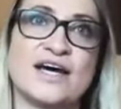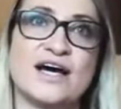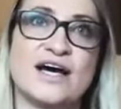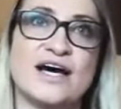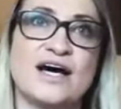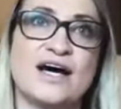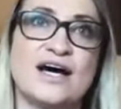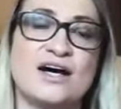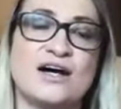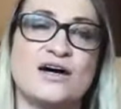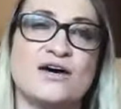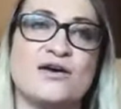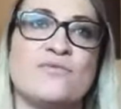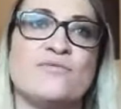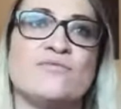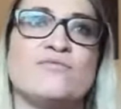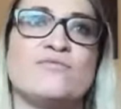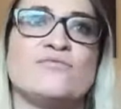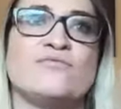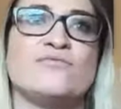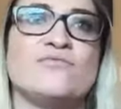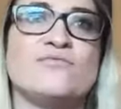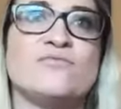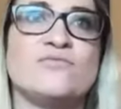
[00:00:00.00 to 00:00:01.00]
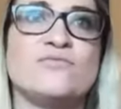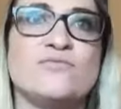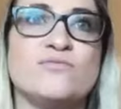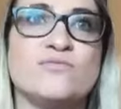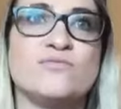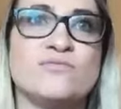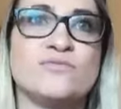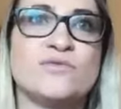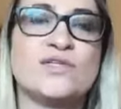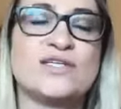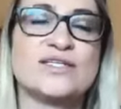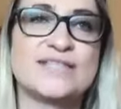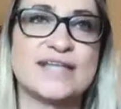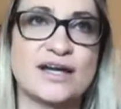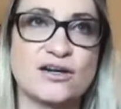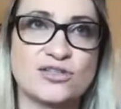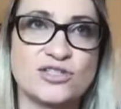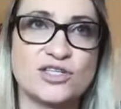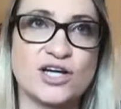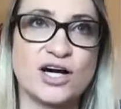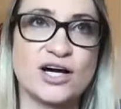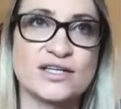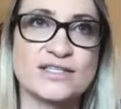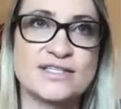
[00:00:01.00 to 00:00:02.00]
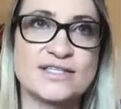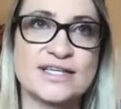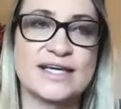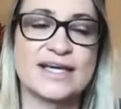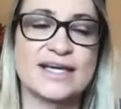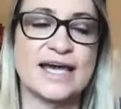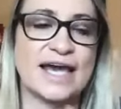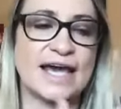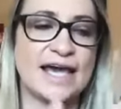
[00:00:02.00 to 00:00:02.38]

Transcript: the cytotoxic